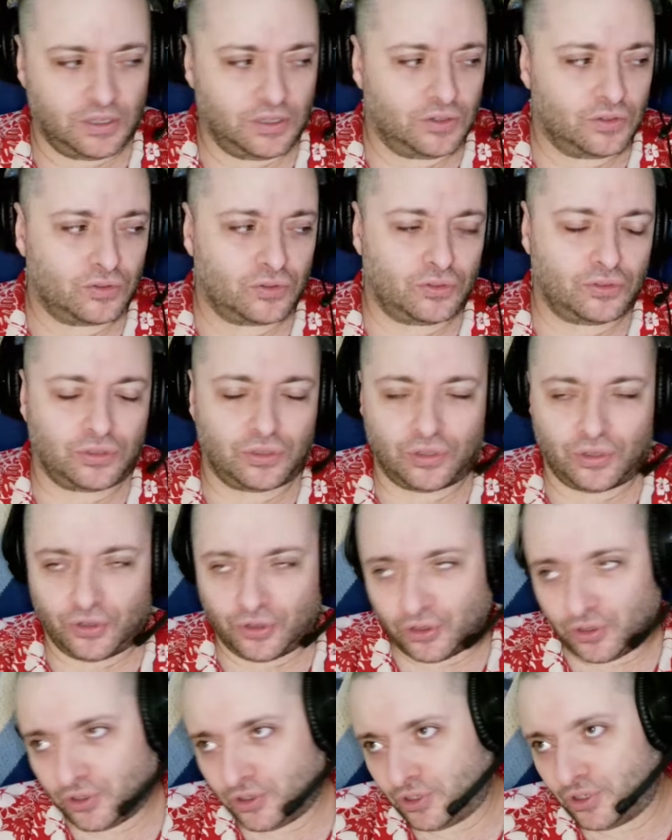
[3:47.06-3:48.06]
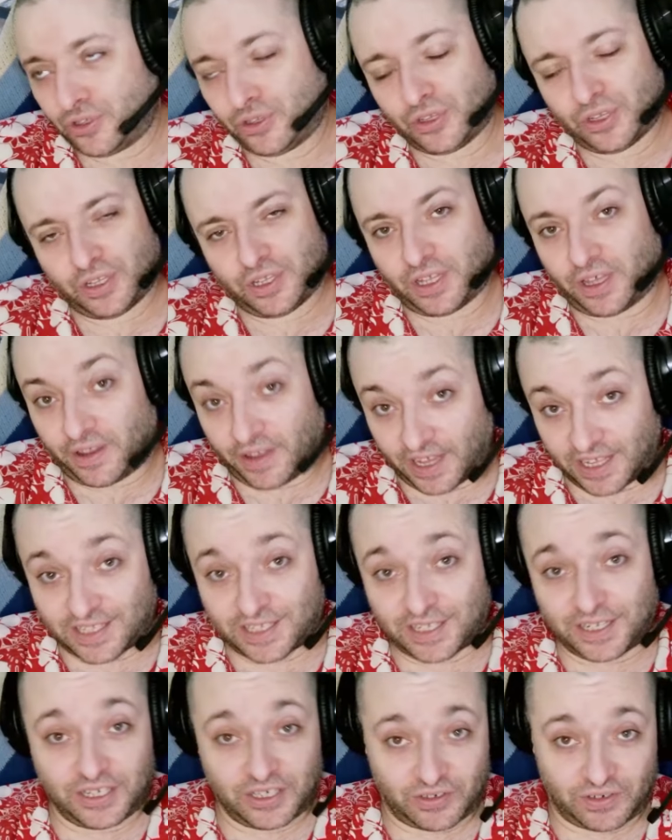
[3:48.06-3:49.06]
Whew. Now that's
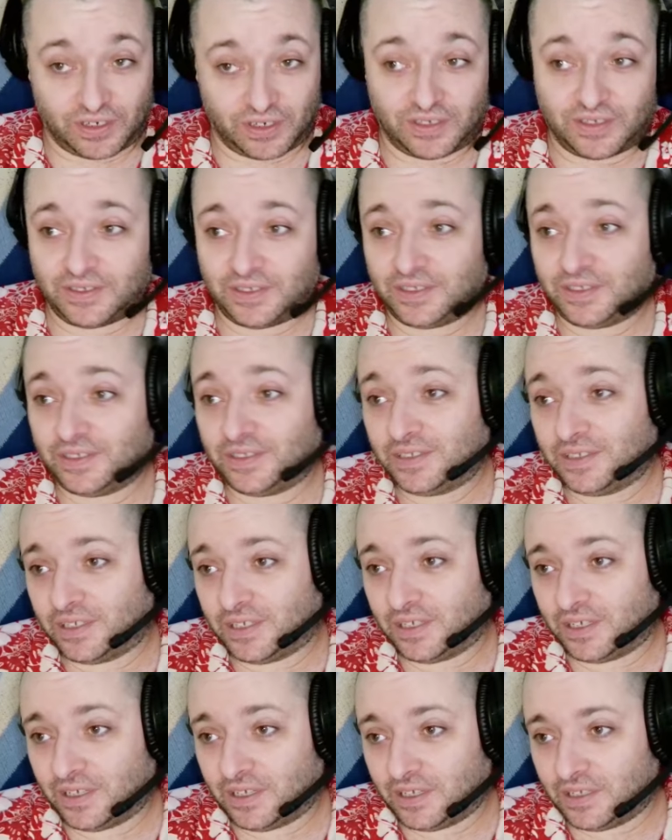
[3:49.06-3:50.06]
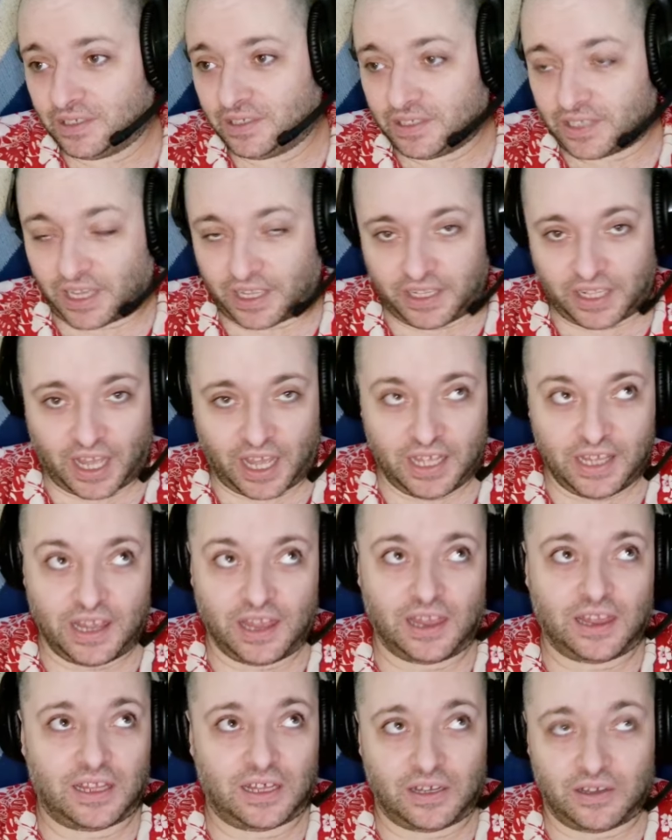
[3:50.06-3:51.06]
an intro. I I
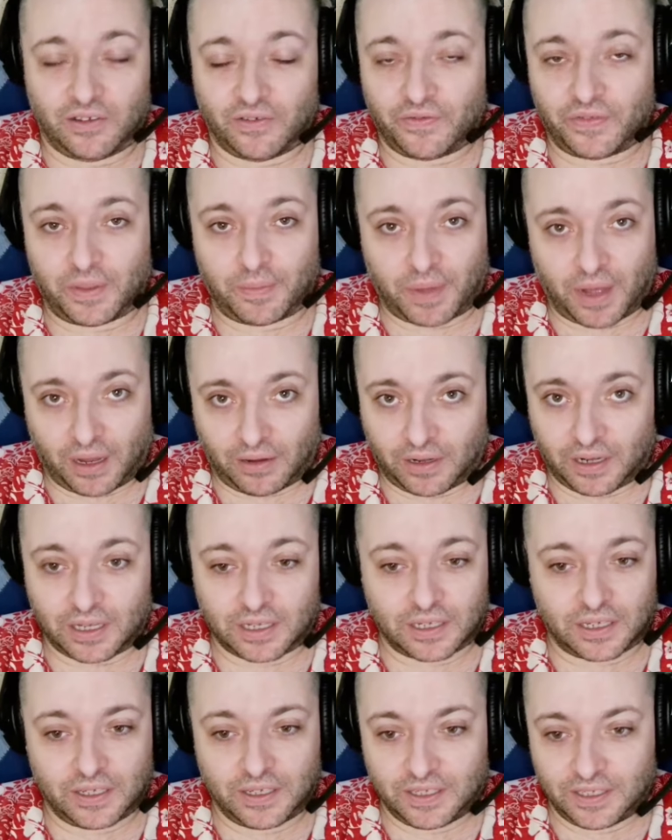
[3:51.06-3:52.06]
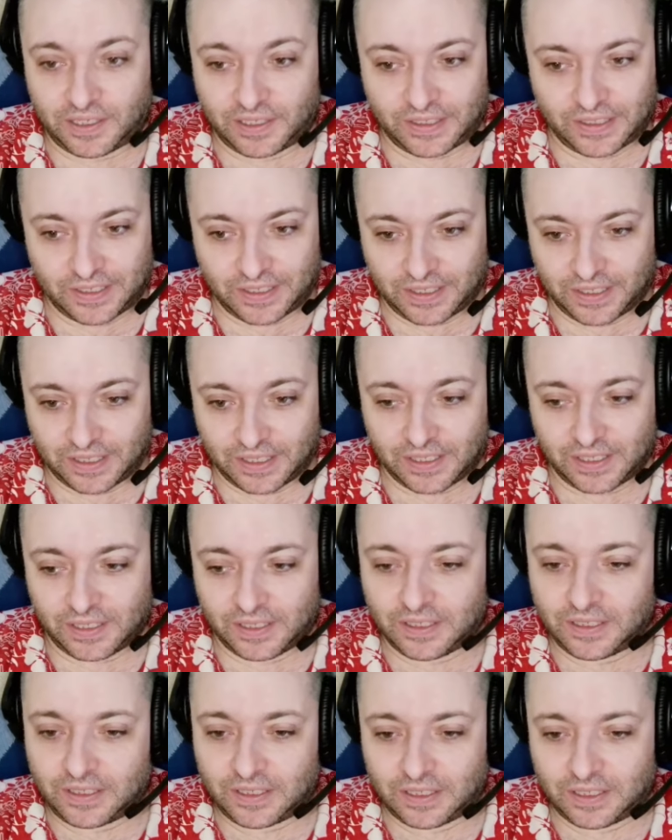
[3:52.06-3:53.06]
love the Balrog.
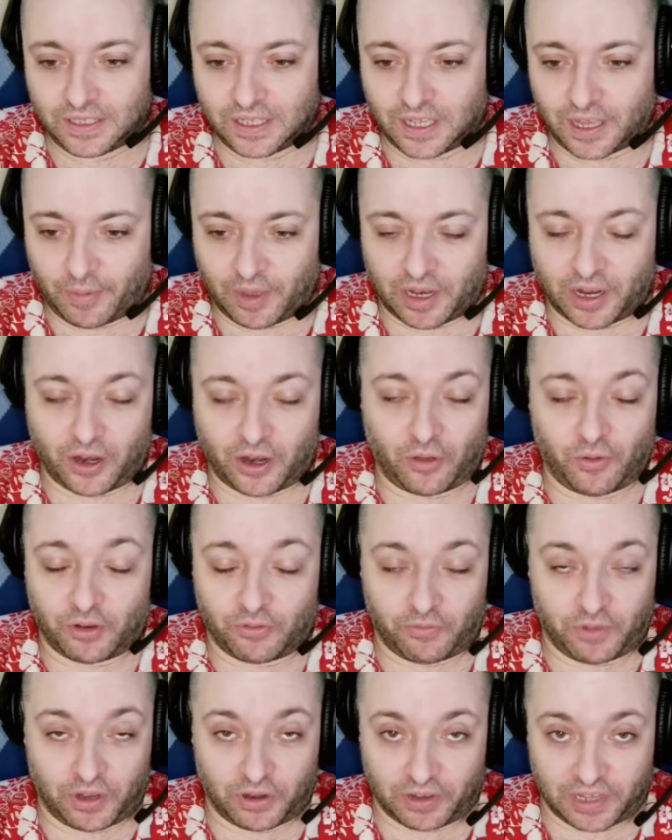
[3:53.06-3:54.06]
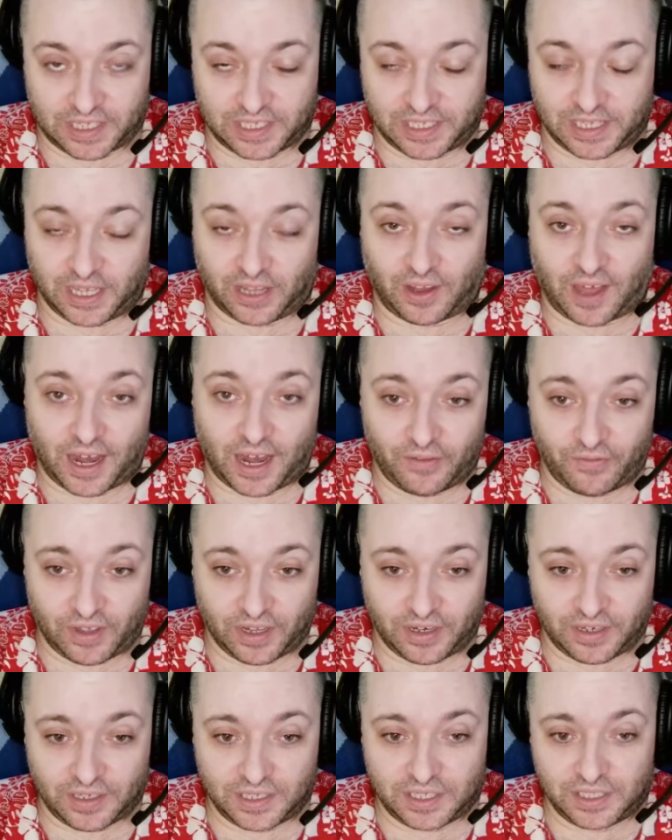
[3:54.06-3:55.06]
I mean, I know we don't, we don't get to see a lot of it
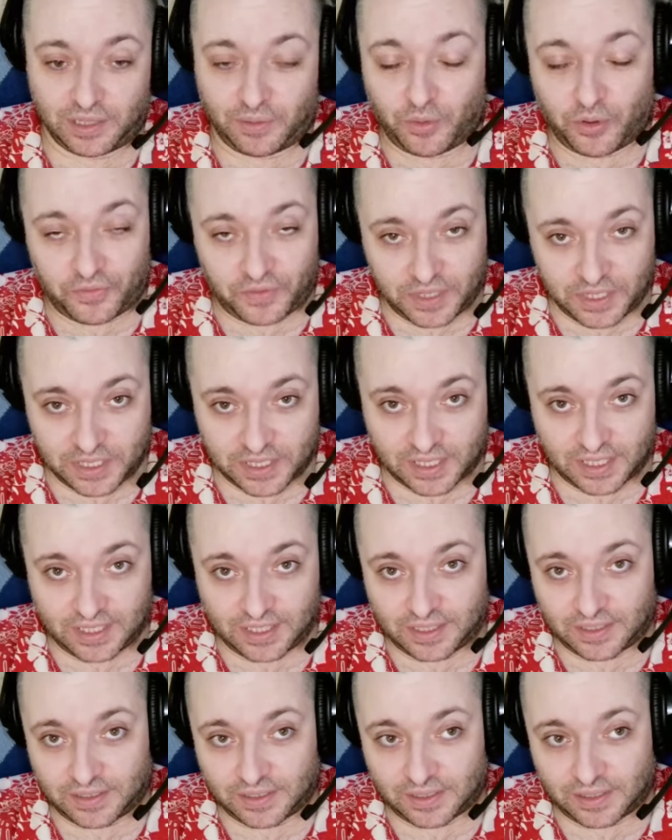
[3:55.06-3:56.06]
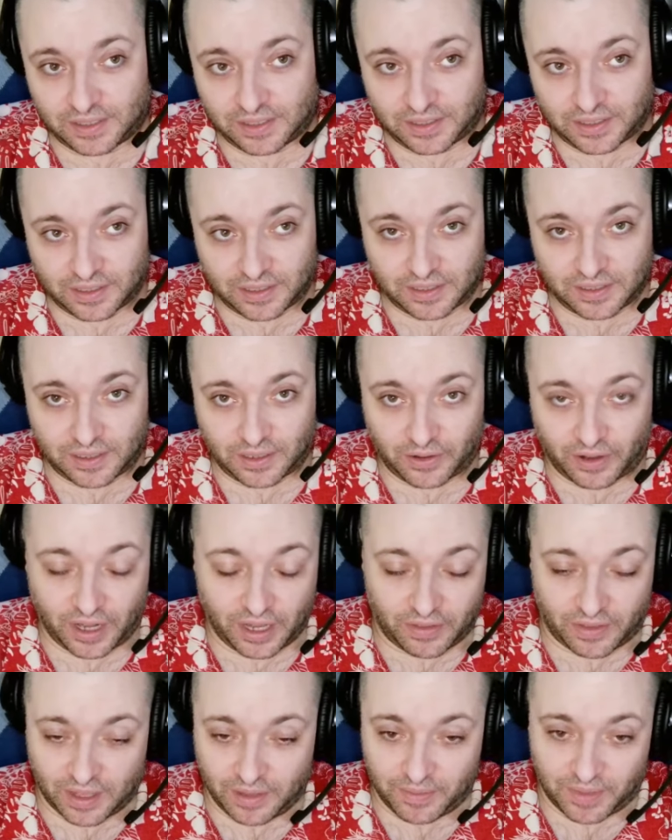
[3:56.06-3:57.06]
in the movies or
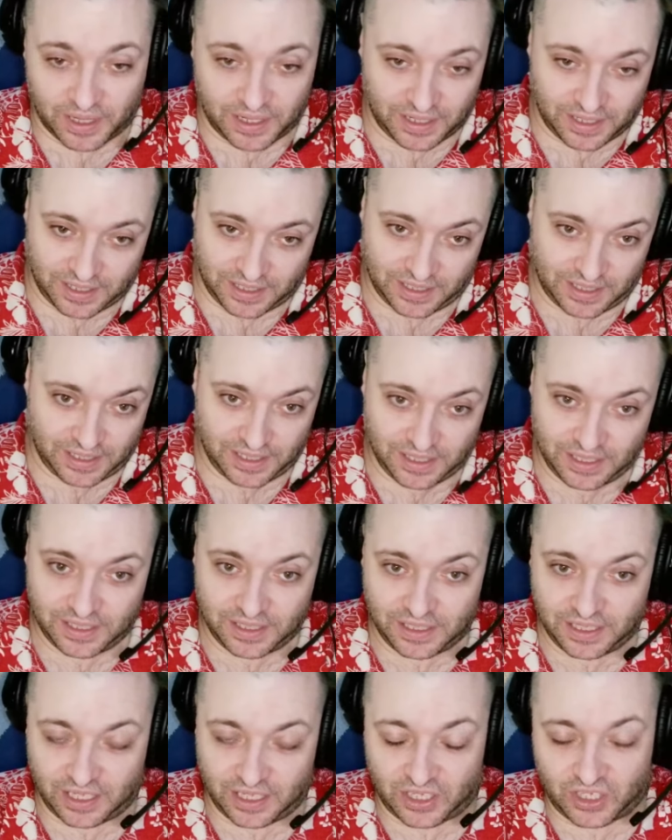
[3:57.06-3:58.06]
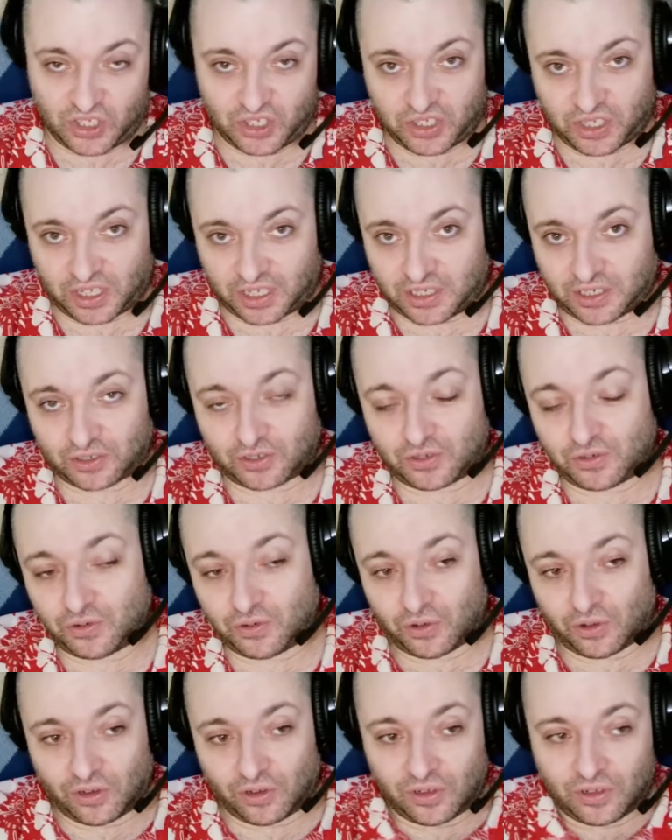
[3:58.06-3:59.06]
anything, but such a
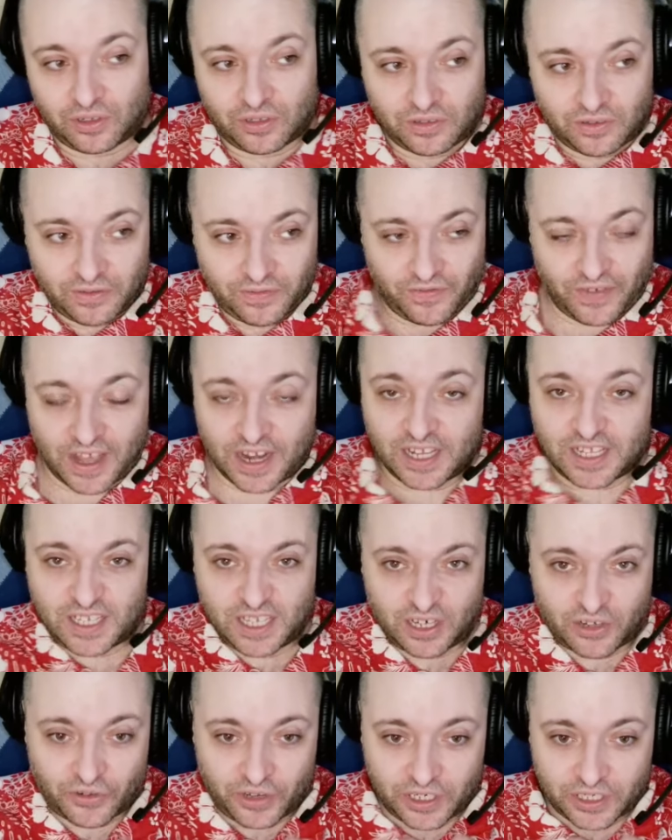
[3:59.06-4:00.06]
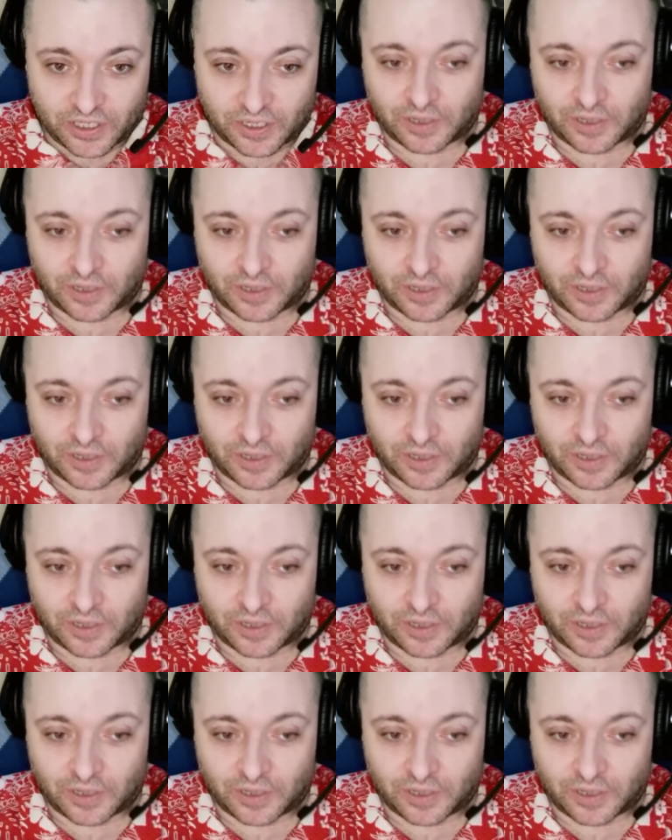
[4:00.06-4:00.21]
cool fantasy creature.